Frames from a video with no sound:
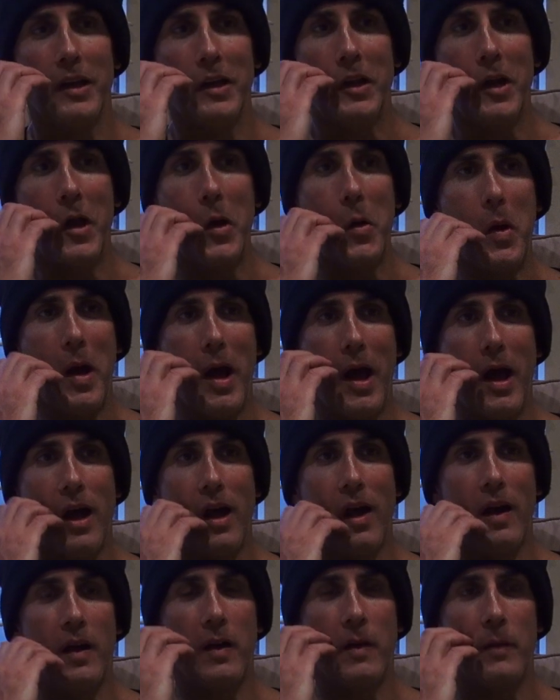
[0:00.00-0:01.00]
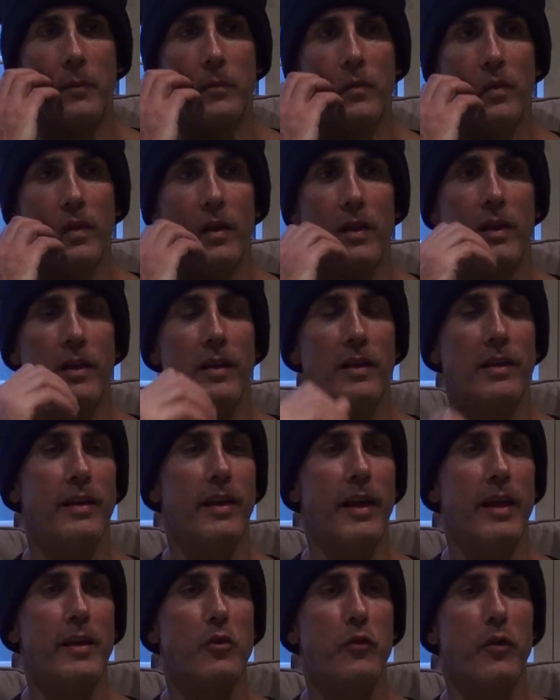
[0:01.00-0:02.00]
You know,
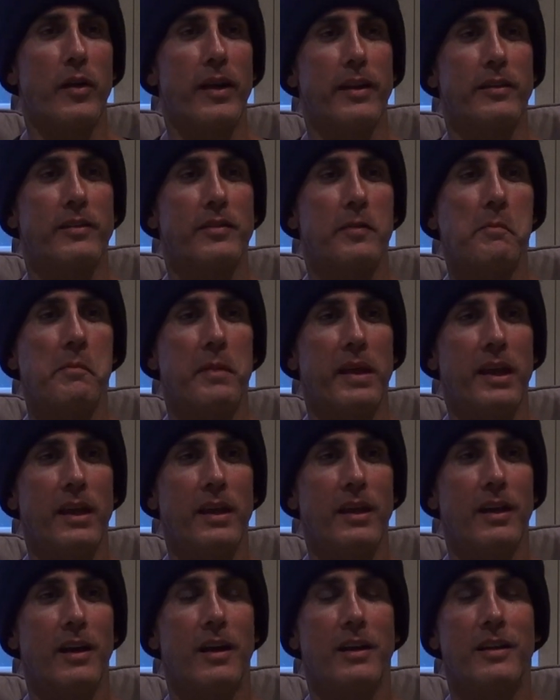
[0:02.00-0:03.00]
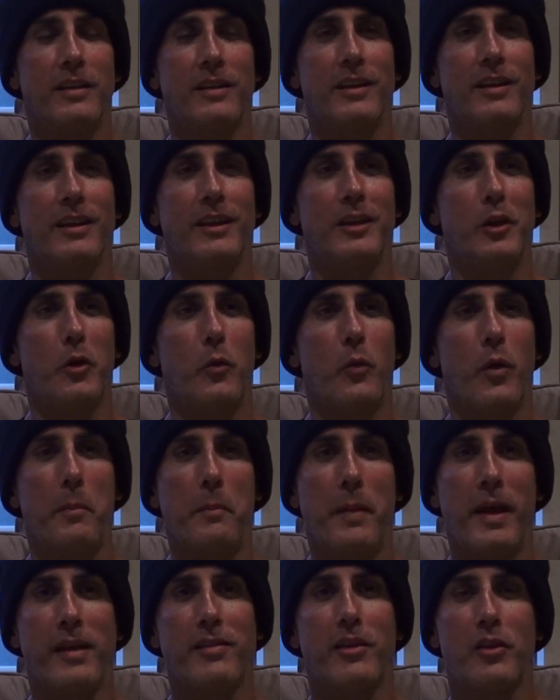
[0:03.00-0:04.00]
it's funny. To me, you know,
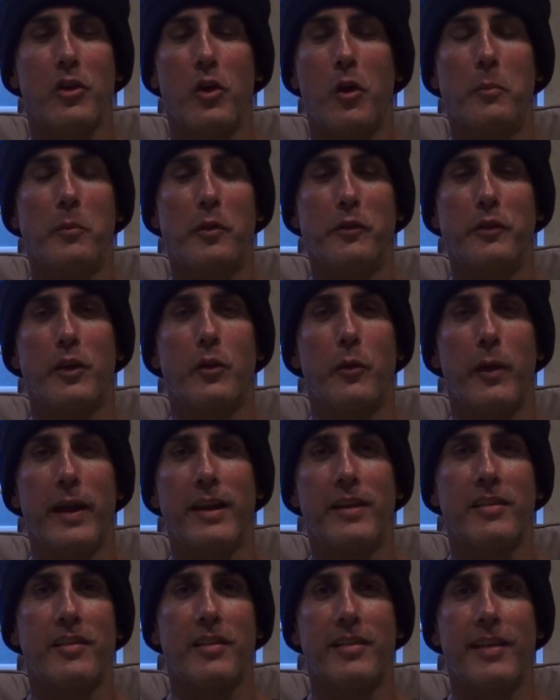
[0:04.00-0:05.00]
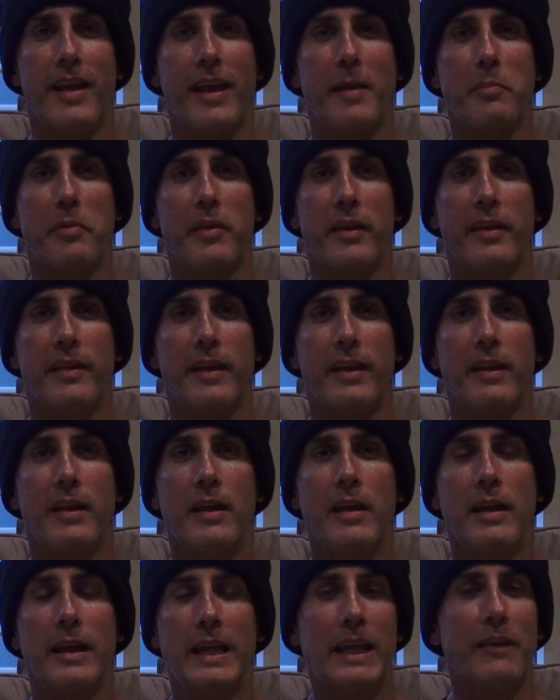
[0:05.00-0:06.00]
what makes a cult movie great is the same thing that
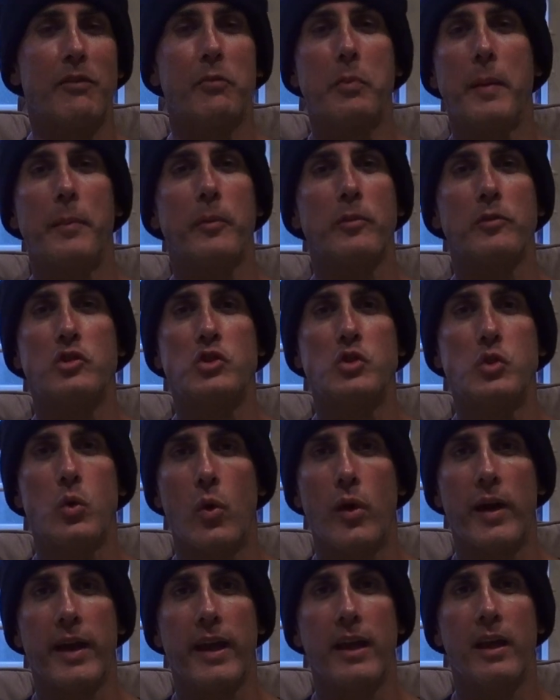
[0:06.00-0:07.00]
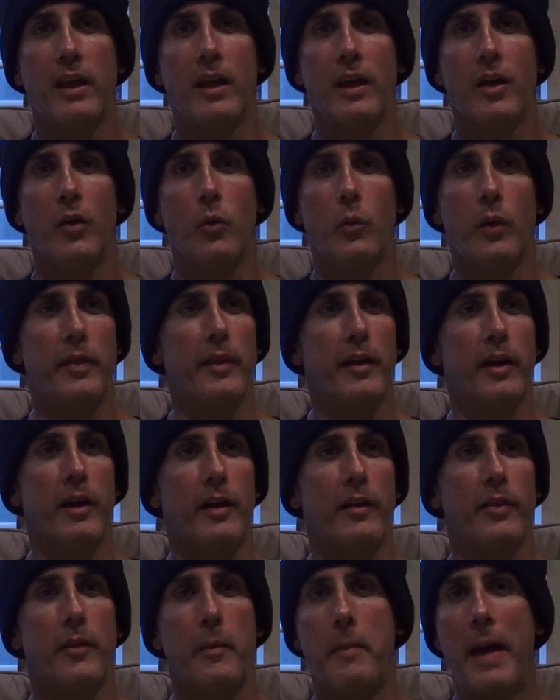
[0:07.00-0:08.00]
gives people joy when they're
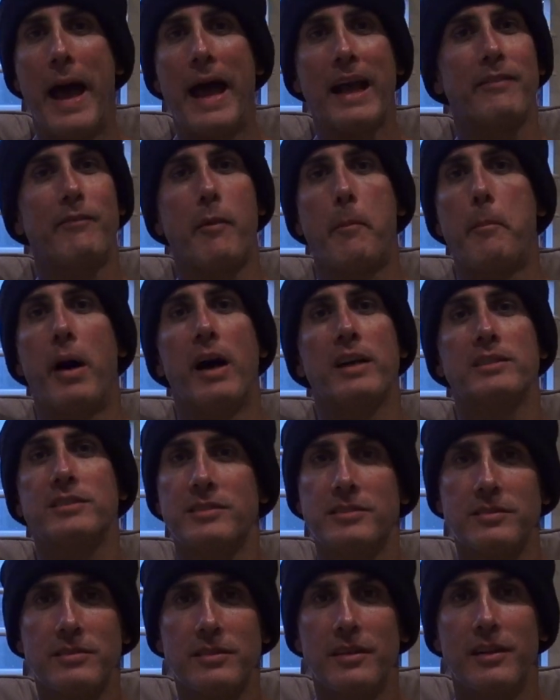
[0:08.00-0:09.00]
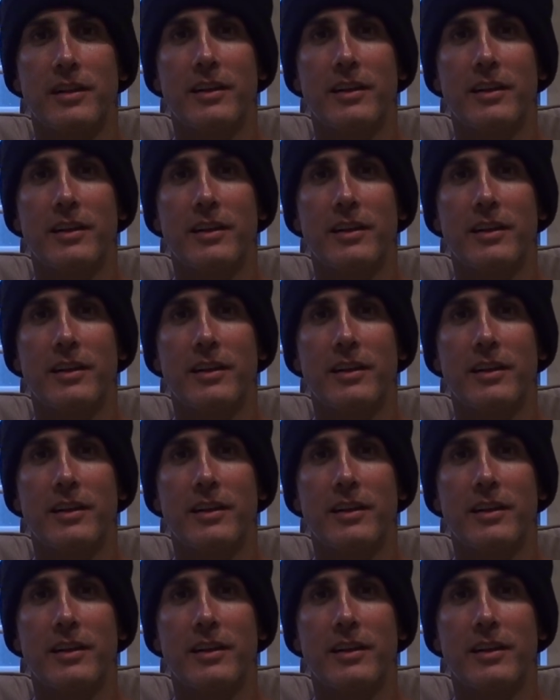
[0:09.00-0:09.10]
in the back of a bus.